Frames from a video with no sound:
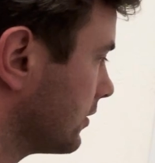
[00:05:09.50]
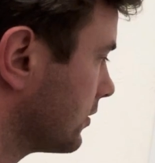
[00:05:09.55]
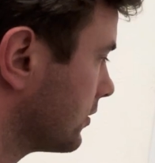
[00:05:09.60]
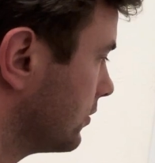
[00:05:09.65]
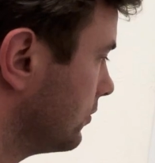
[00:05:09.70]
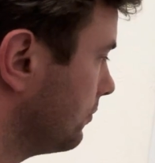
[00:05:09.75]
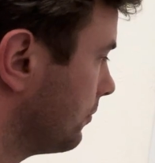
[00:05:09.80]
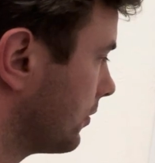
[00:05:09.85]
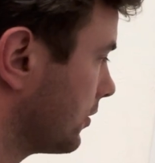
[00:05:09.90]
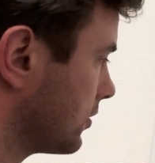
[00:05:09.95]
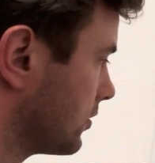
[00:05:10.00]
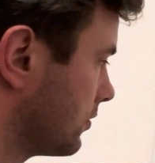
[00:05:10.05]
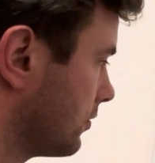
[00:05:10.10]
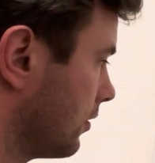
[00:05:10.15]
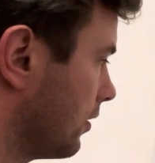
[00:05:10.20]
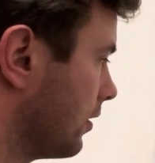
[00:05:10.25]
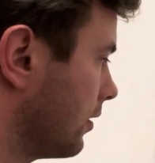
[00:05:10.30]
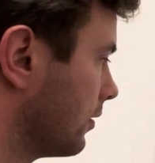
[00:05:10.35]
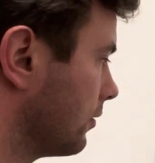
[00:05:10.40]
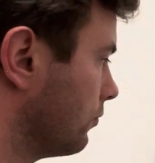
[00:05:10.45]
super
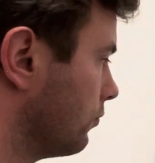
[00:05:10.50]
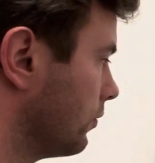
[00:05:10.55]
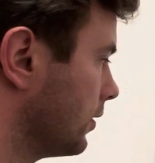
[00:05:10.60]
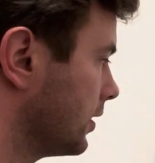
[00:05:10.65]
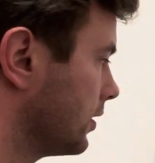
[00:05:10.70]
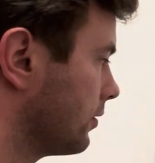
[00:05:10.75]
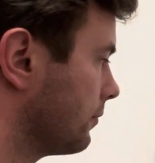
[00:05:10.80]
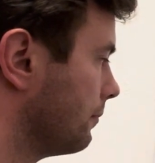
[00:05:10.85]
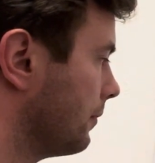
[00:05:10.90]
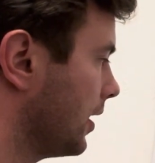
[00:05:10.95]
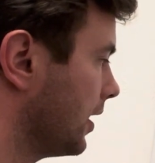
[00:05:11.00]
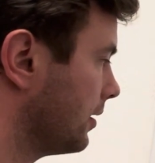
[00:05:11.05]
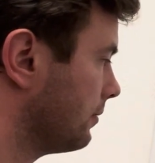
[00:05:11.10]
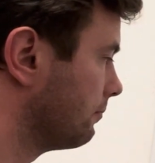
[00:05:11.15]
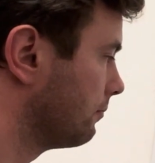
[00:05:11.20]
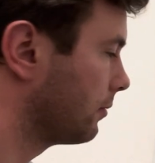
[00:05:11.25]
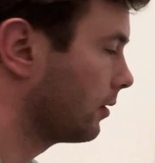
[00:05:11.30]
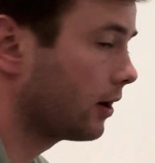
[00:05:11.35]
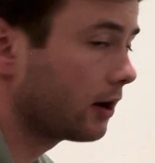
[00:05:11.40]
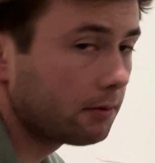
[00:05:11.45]
strong when your
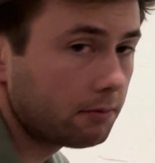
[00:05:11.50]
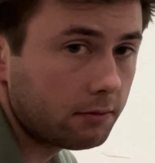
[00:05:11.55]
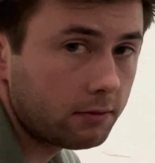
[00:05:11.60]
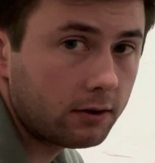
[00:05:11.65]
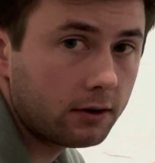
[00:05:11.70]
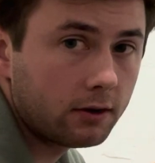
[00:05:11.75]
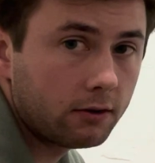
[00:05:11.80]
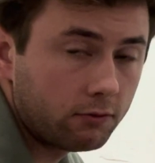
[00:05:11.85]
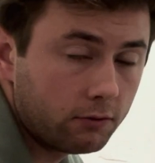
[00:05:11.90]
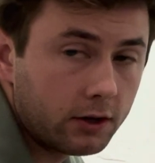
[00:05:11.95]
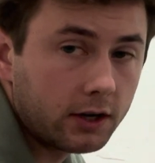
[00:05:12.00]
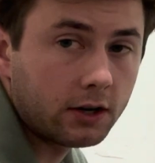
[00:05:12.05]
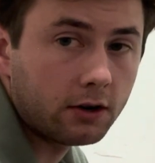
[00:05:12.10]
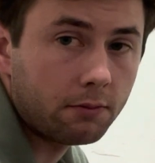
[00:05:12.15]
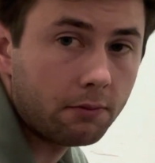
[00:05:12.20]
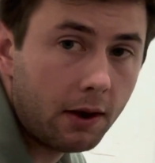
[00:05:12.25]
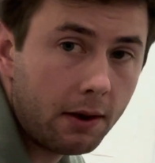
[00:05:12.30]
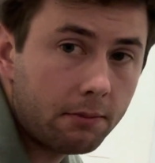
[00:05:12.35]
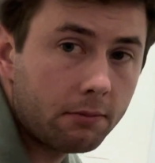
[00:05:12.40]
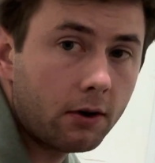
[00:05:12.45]

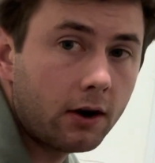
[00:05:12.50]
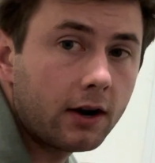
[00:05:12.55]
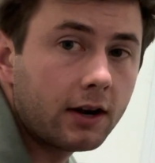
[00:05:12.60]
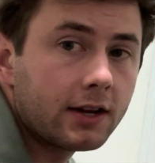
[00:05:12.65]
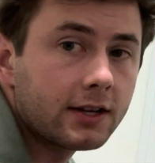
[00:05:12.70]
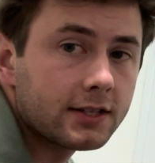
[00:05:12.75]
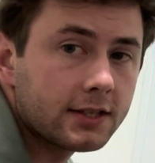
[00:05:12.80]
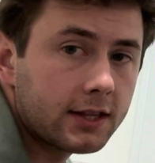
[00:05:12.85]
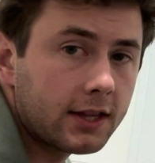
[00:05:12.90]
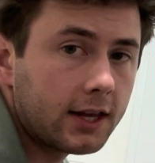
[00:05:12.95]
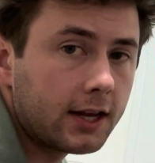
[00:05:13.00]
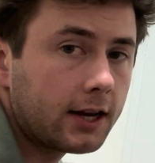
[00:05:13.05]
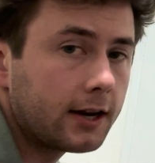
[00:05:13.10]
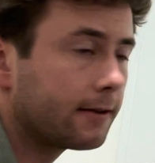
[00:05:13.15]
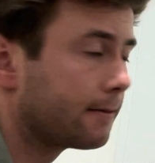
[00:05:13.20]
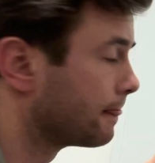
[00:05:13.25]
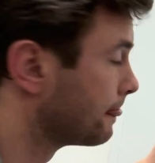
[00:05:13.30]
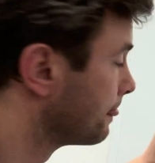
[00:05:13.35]
membrane is thin.